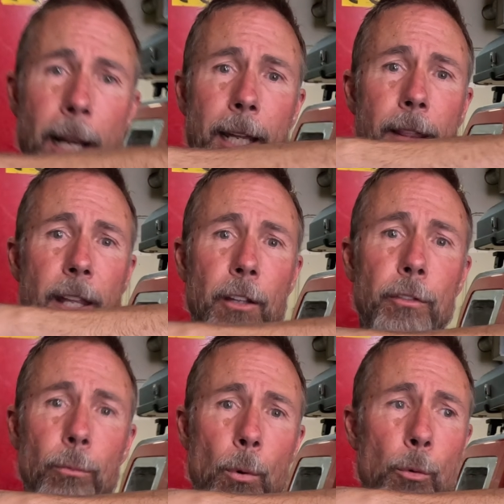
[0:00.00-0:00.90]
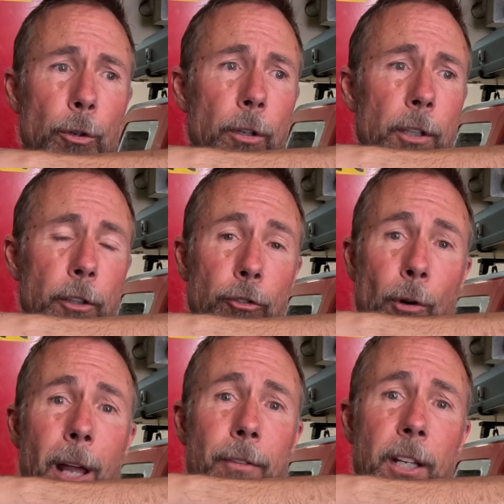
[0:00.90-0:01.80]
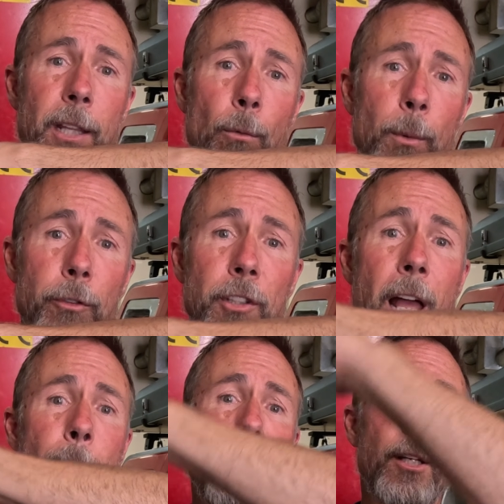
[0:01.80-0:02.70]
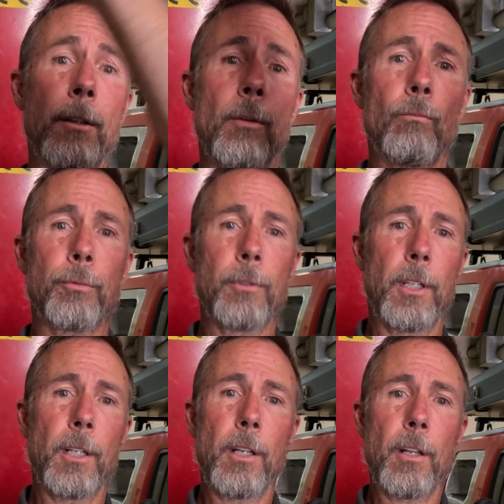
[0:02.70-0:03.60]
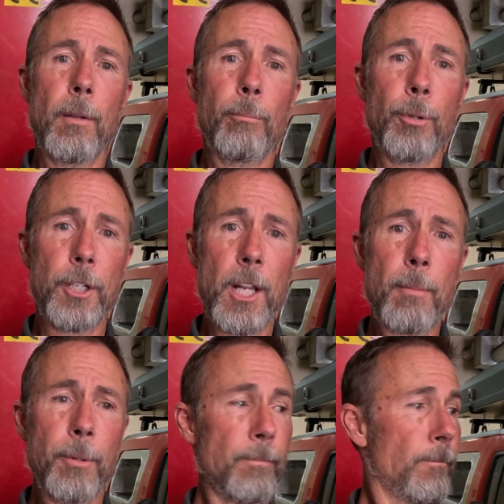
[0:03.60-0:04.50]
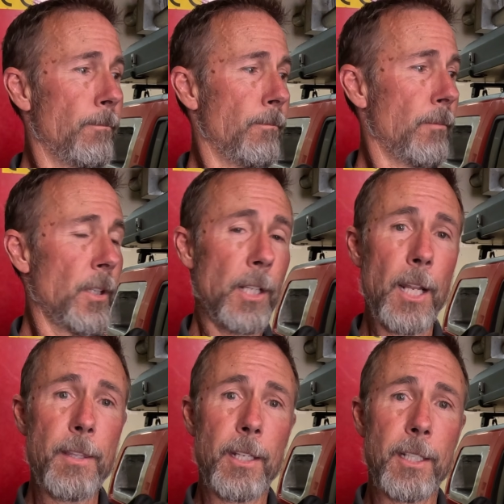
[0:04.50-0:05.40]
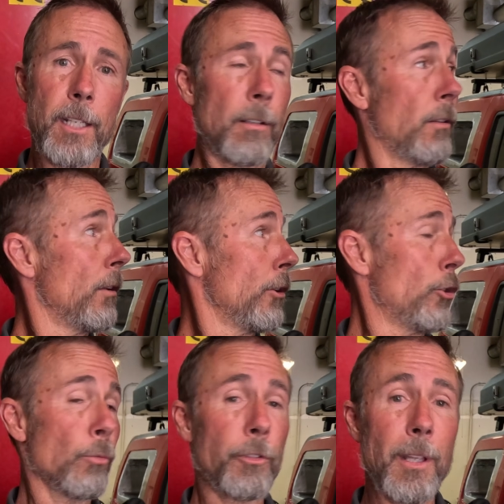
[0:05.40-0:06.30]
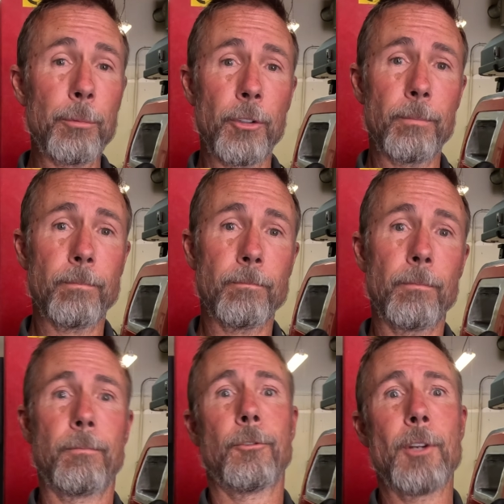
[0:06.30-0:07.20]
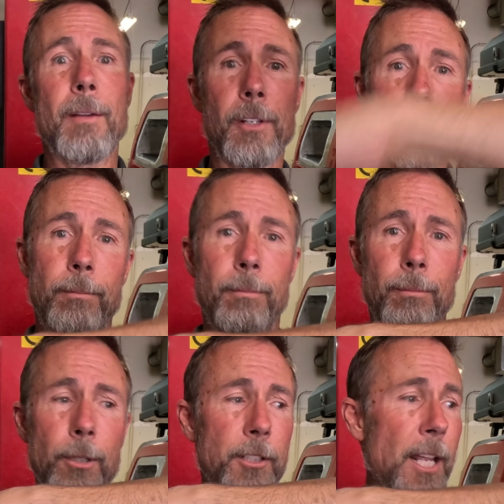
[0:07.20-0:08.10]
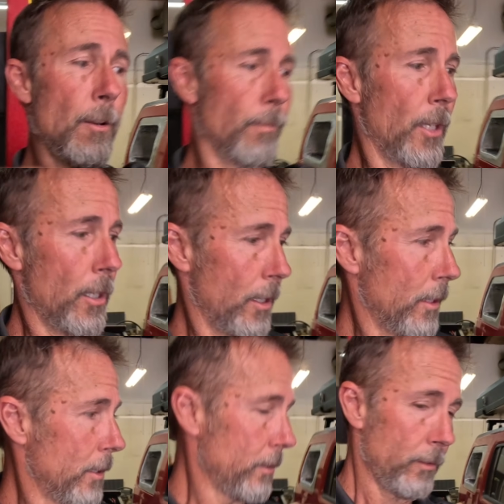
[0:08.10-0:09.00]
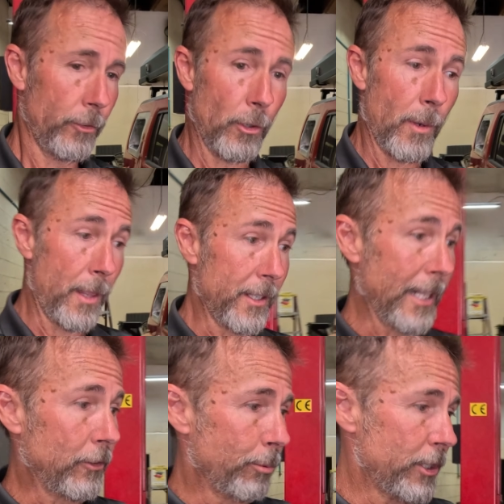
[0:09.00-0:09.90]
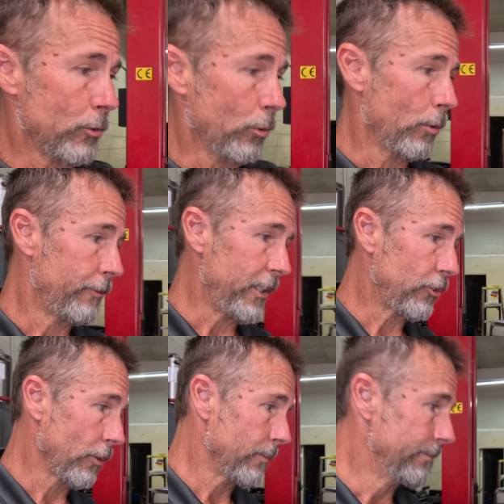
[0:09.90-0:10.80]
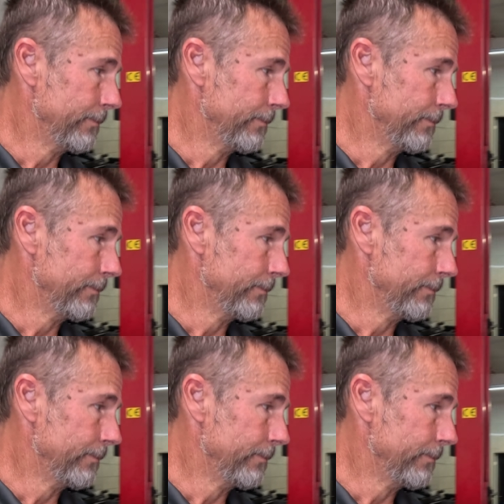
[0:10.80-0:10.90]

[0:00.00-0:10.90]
of like this when we're driving, and then when we stop, we can put it up and then get good reception. Traveling, put it down. So I think that's a pretty cool feature.